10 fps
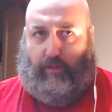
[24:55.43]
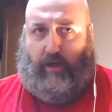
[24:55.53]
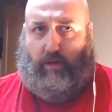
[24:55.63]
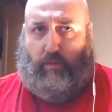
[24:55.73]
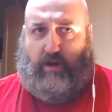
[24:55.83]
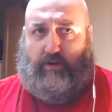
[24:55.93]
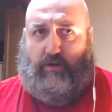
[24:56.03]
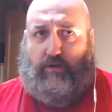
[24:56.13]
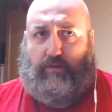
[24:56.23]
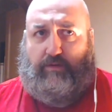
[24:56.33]
And one of her
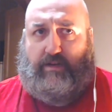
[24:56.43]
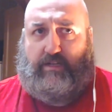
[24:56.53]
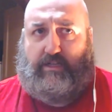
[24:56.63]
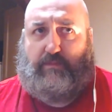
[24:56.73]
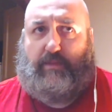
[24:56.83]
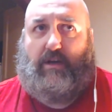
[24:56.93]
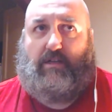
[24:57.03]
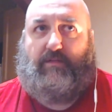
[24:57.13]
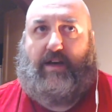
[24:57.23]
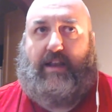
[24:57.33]
northern friends is a
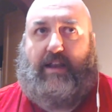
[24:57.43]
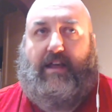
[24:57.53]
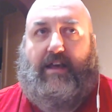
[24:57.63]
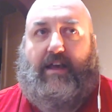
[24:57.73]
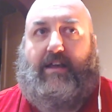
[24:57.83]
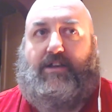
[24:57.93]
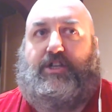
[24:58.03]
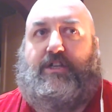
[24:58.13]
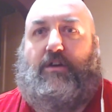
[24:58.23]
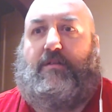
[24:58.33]
Spurs fan, and
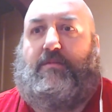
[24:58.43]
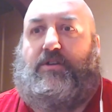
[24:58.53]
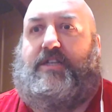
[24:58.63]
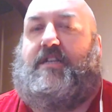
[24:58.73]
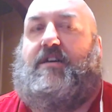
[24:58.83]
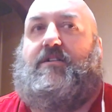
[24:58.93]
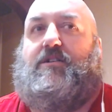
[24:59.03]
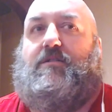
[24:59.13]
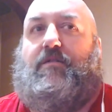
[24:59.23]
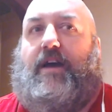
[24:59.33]
she told him that she's an
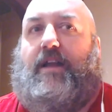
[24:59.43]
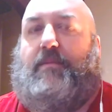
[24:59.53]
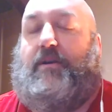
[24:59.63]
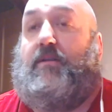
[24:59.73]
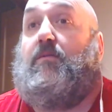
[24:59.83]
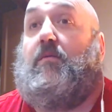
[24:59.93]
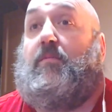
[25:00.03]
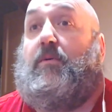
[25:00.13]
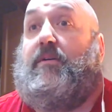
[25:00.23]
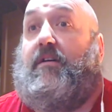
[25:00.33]
Arsenal fan because all the
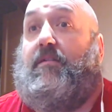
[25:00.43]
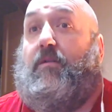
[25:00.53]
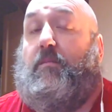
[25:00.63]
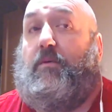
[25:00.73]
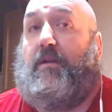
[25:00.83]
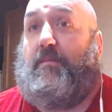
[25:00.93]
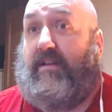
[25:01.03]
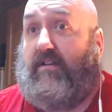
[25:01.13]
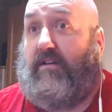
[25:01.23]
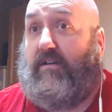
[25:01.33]
boys like football and it
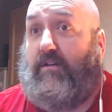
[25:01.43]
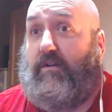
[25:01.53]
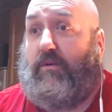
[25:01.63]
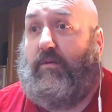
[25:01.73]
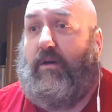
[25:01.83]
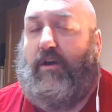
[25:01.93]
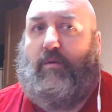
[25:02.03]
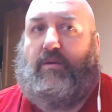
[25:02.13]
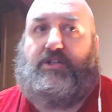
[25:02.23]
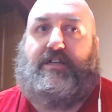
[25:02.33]
makes her look cool
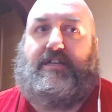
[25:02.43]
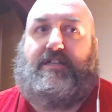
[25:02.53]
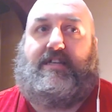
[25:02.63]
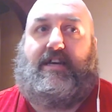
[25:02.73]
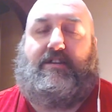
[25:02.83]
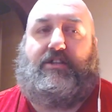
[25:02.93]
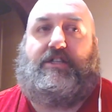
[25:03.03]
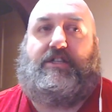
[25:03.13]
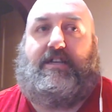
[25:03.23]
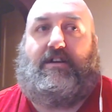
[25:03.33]
when she can say
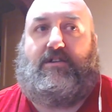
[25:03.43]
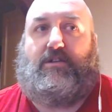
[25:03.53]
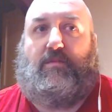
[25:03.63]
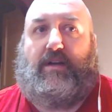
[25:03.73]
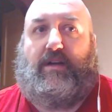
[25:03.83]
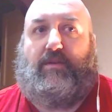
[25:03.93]
she's seen Arsenal play at